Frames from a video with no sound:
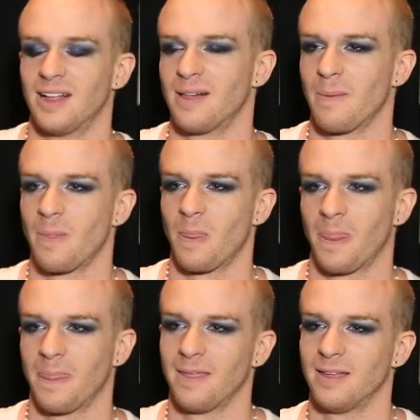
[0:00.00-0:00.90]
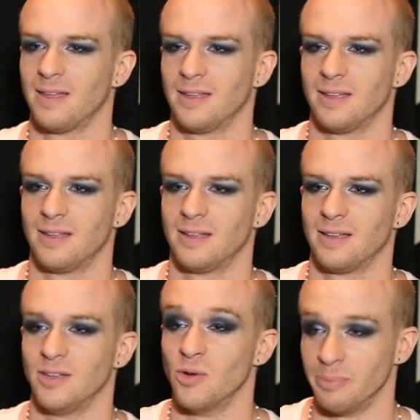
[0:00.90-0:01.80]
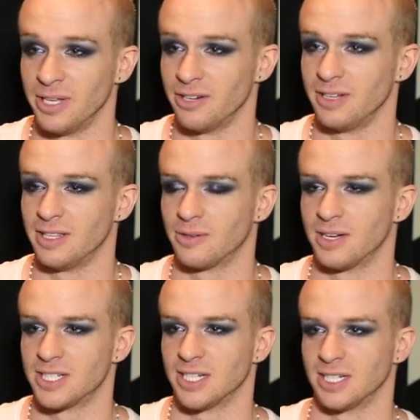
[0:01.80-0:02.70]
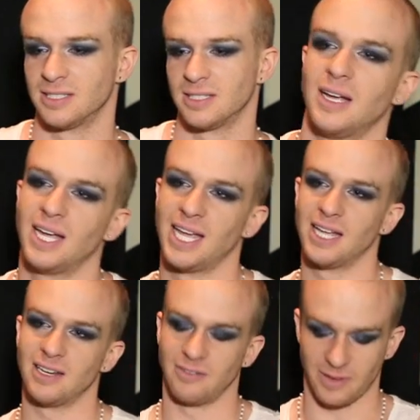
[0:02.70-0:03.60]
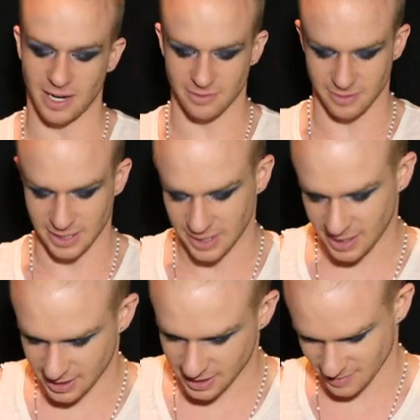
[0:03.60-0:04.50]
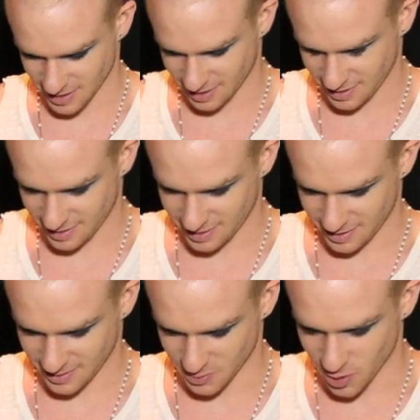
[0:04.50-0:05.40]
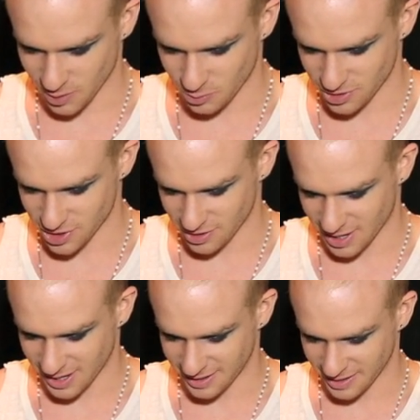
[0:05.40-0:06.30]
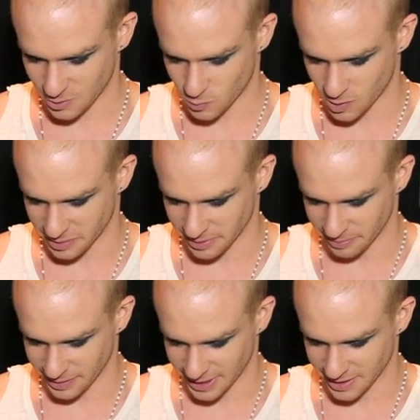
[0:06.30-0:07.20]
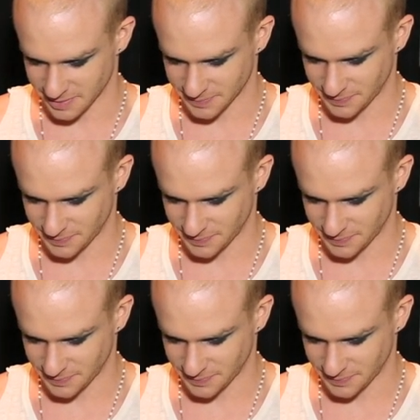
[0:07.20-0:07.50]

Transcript: like you to read as a surprise. Uh, you want me to read the yeah, question? Yeah, I you read it. I can, in fact, read. What would your ideal woman be?